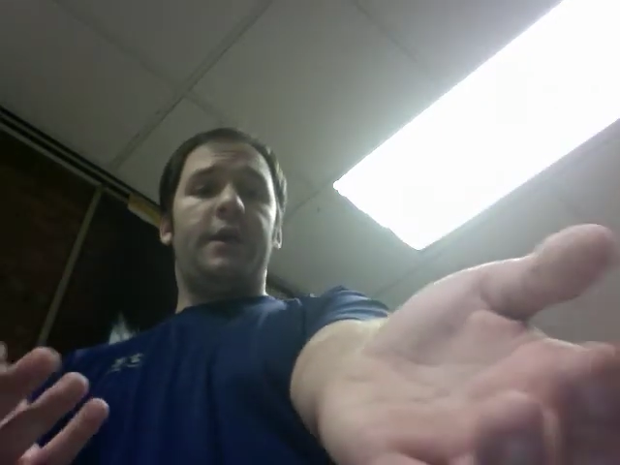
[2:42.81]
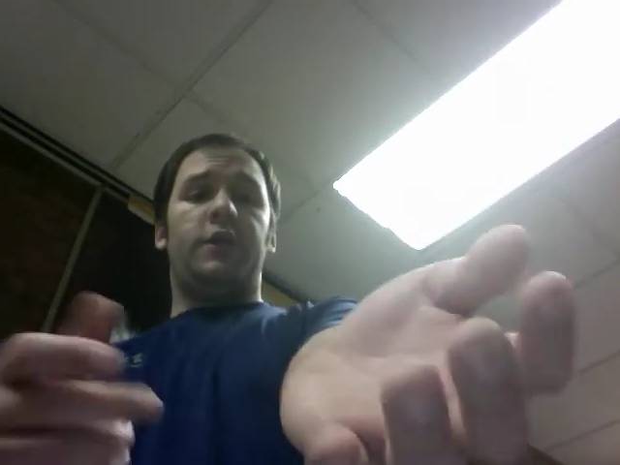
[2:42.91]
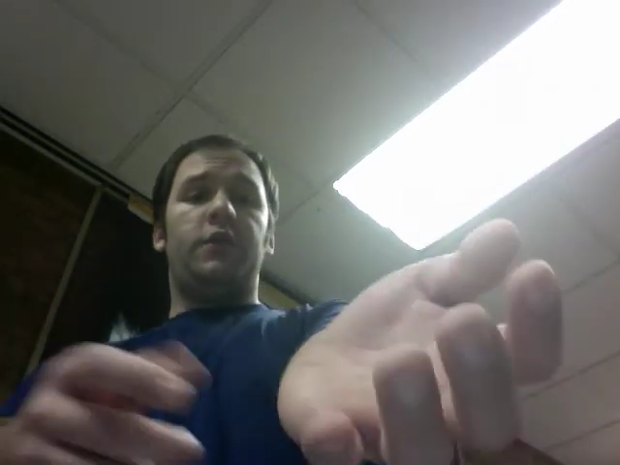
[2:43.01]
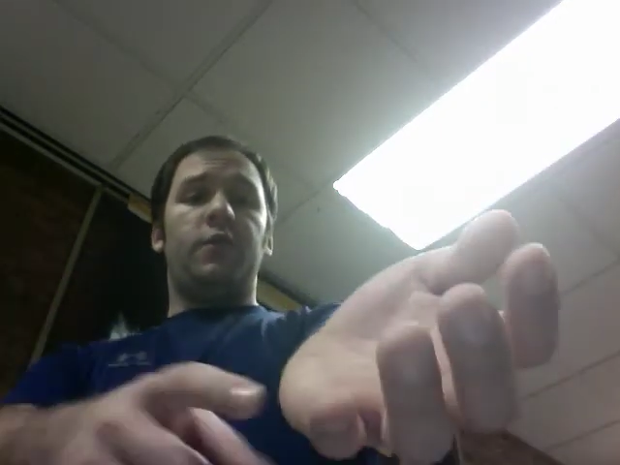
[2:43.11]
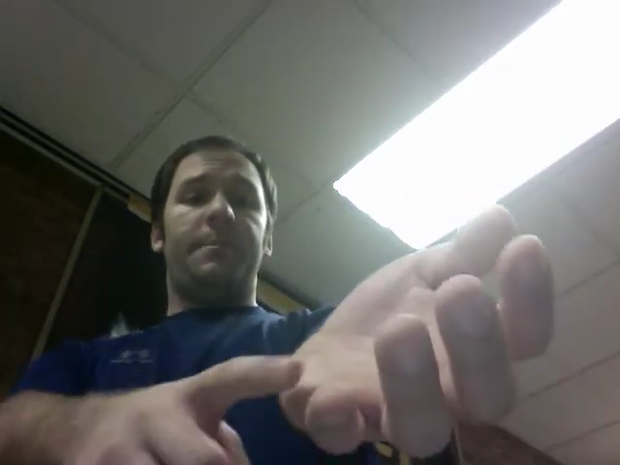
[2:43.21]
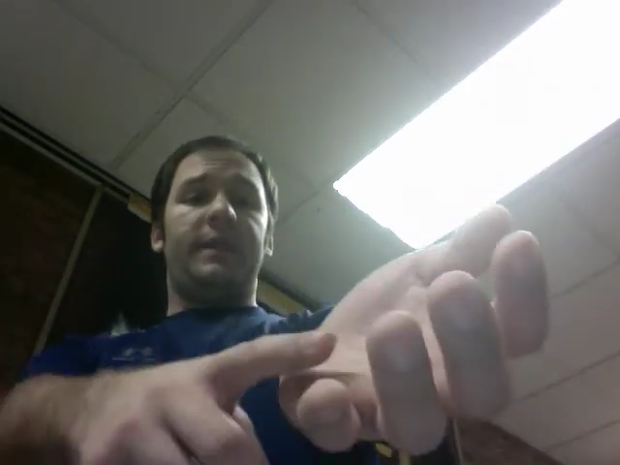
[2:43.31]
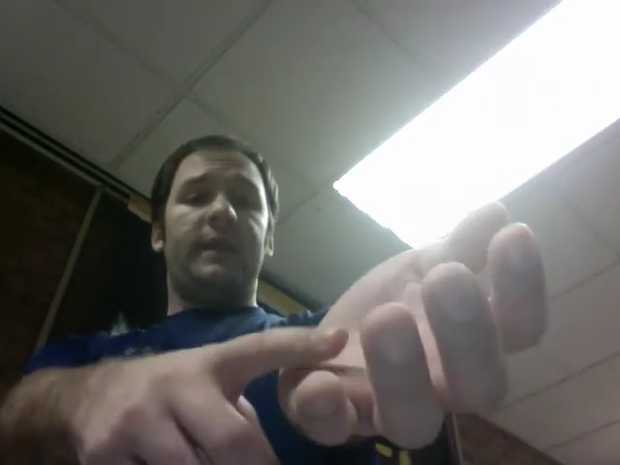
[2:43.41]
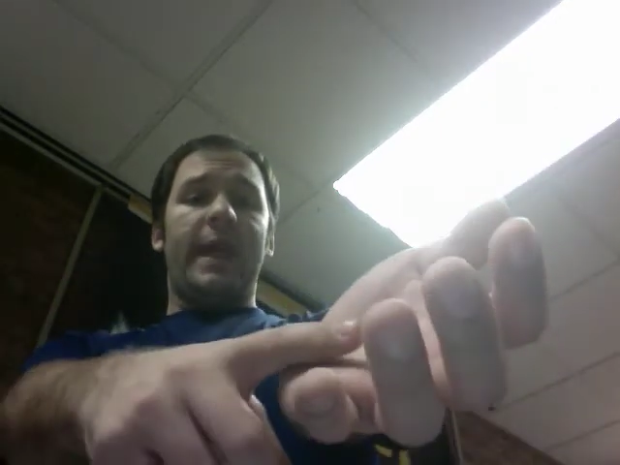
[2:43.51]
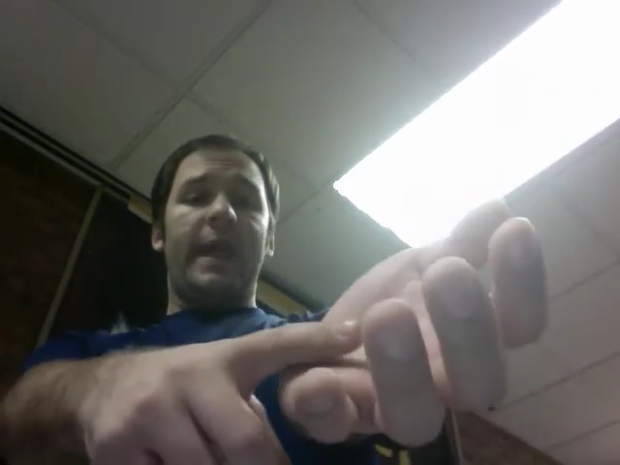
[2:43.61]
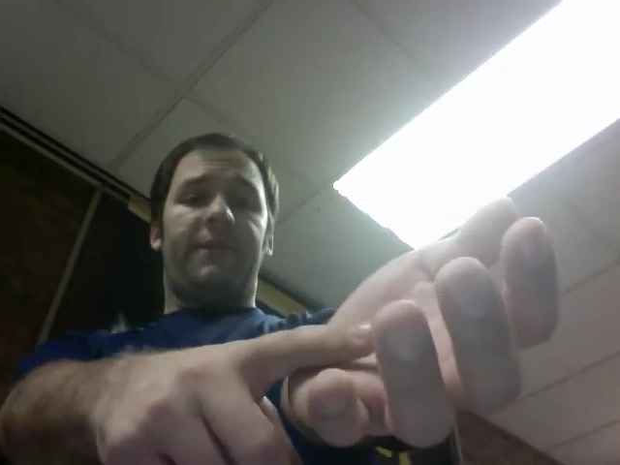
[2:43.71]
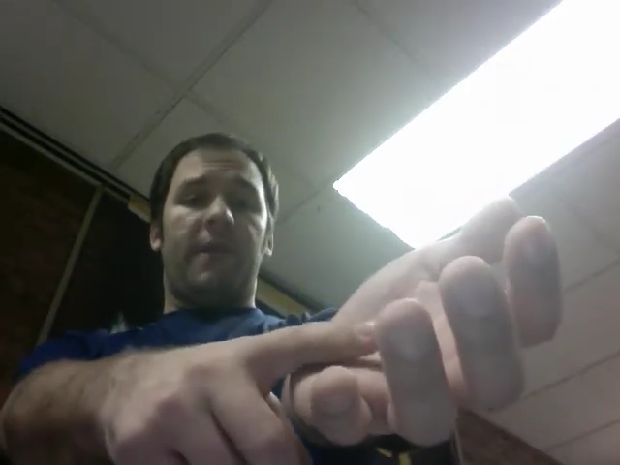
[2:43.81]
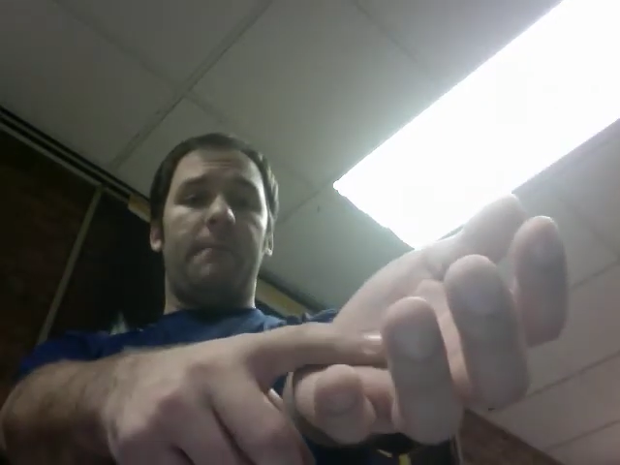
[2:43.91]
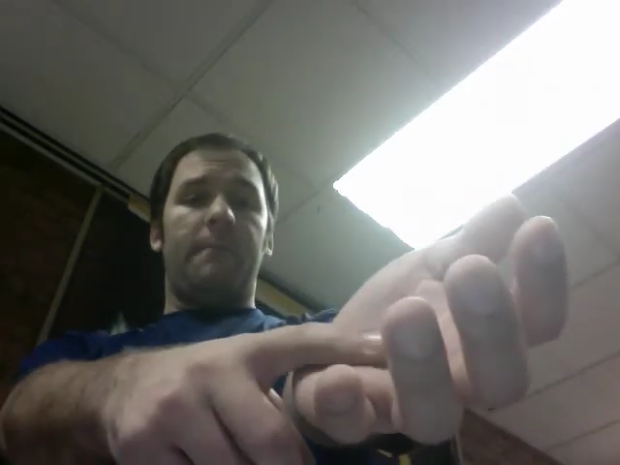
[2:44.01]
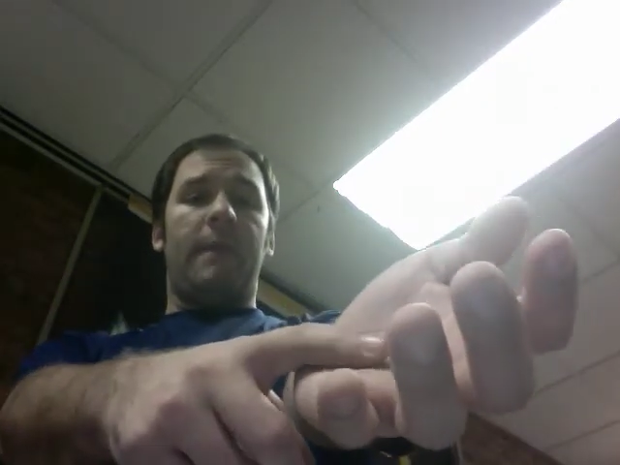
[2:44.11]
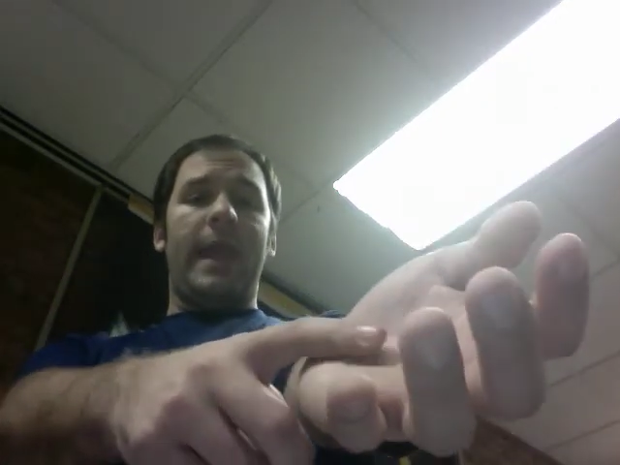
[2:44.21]
you would be led
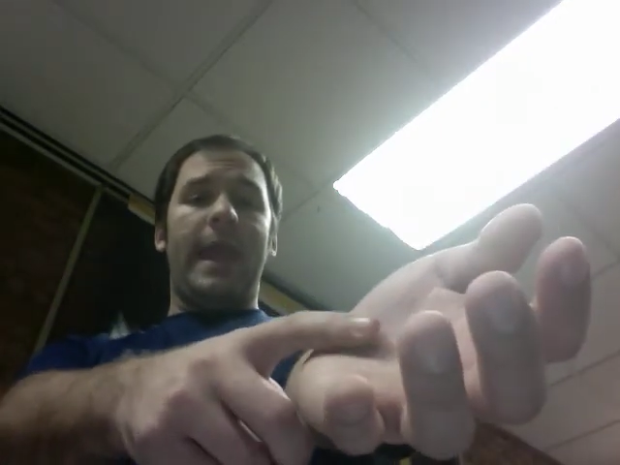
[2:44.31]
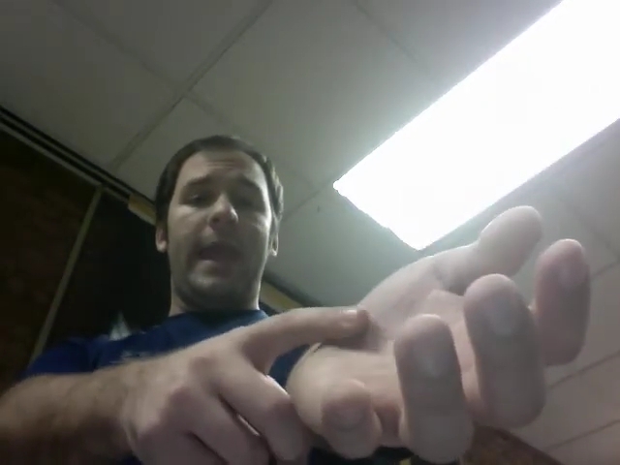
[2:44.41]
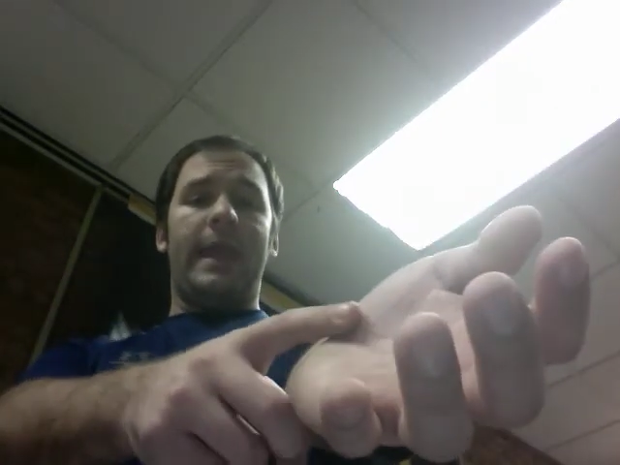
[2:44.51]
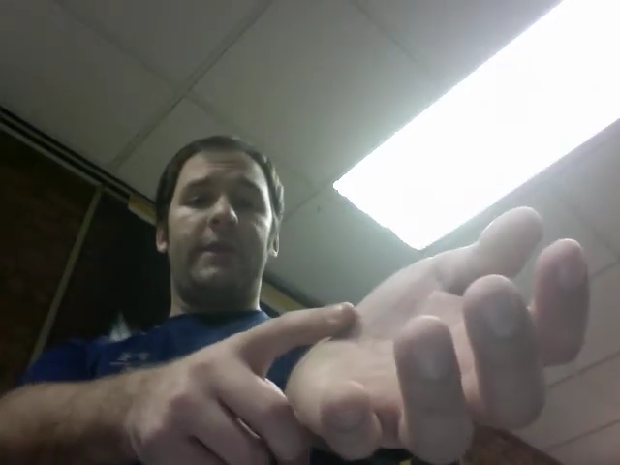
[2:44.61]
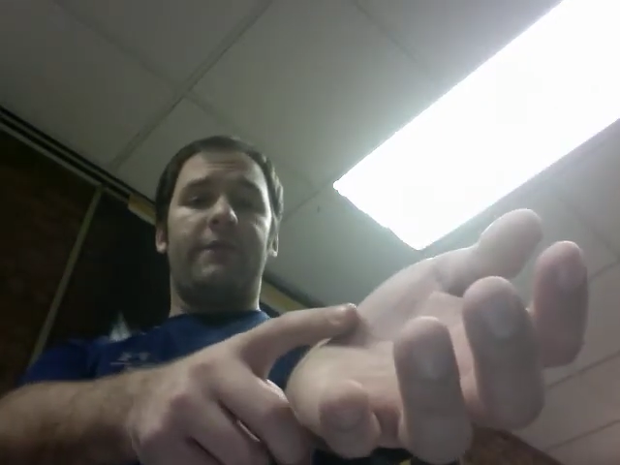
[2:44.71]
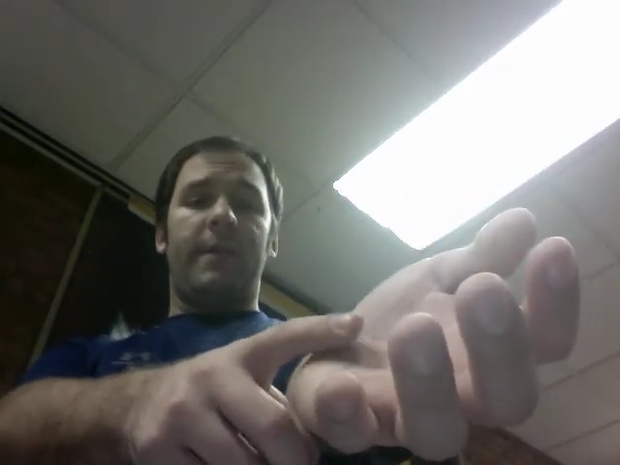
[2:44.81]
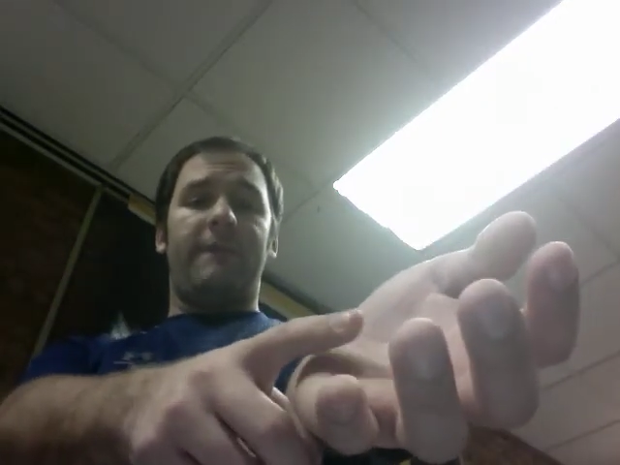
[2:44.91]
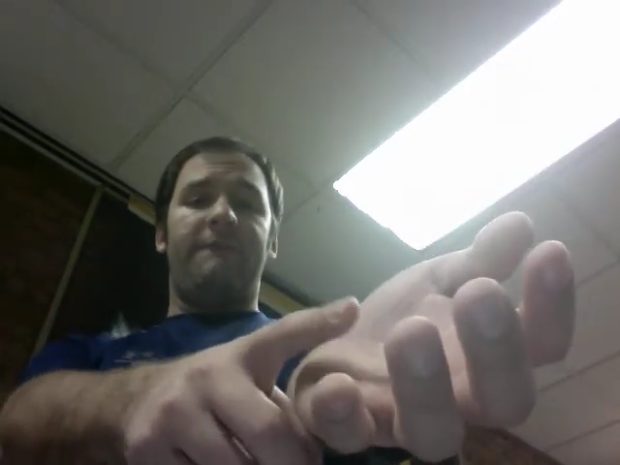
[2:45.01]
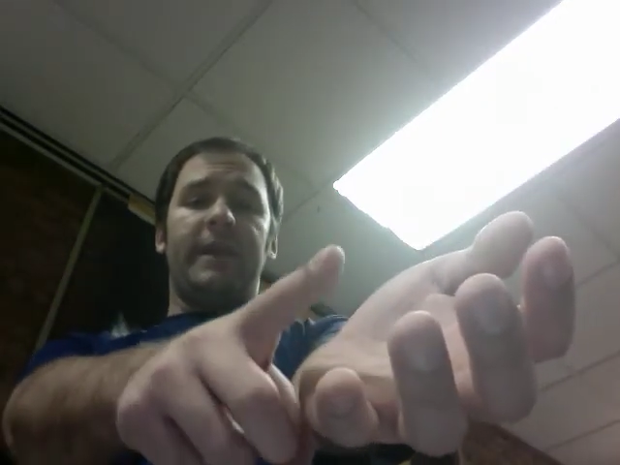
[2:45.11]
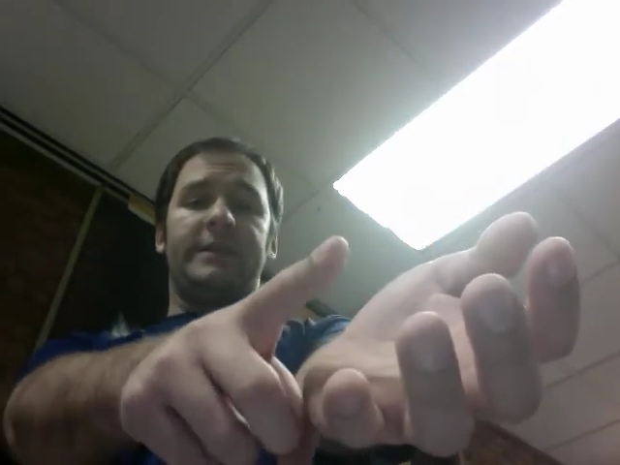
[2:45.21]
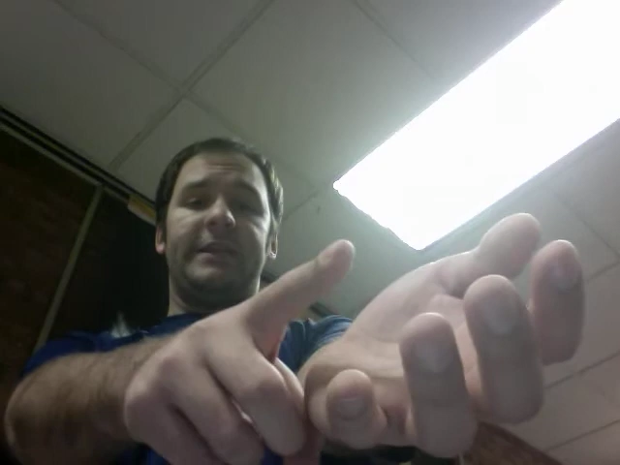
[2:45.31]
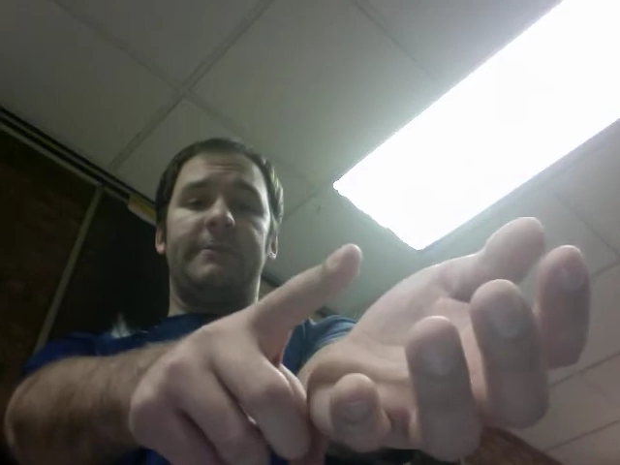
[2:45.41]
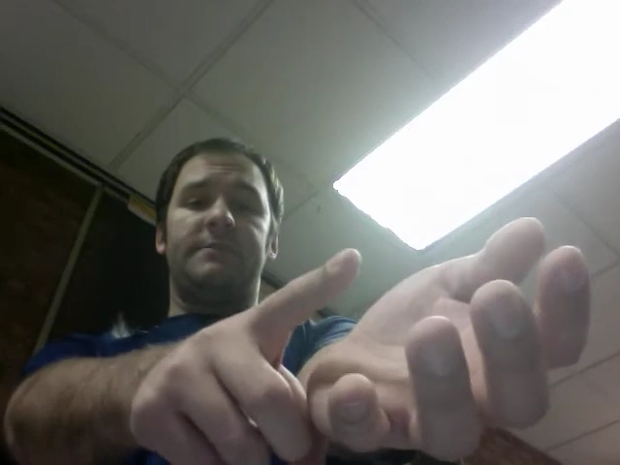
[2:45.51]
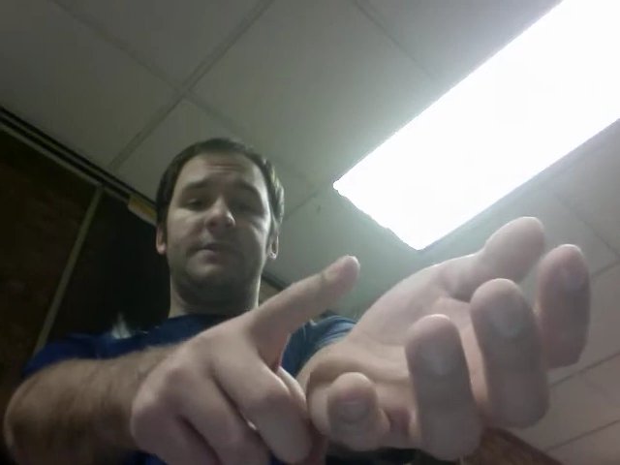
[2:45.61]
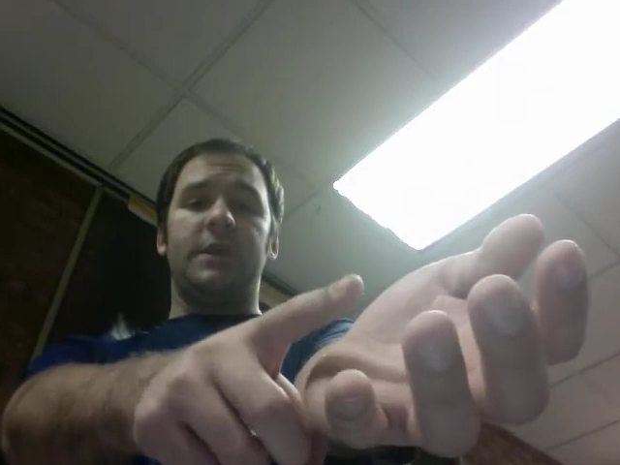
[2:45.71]
from my hand, from my
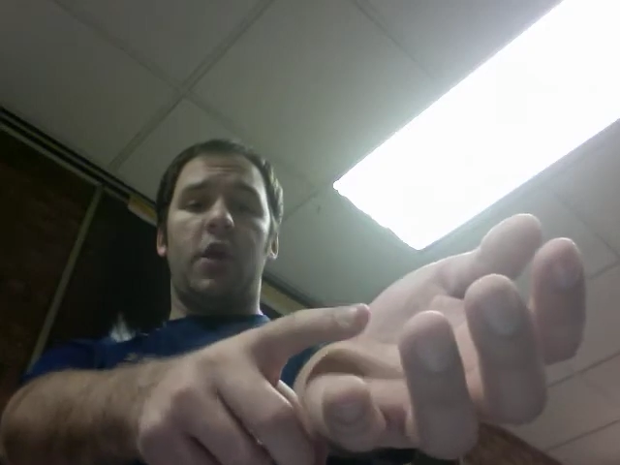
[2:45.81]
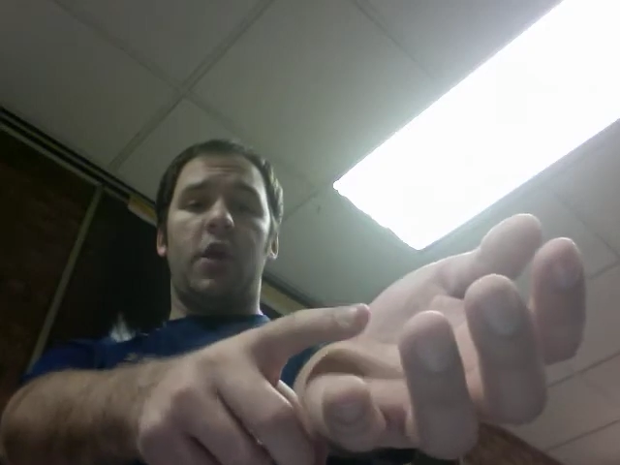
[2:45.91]
fingertips,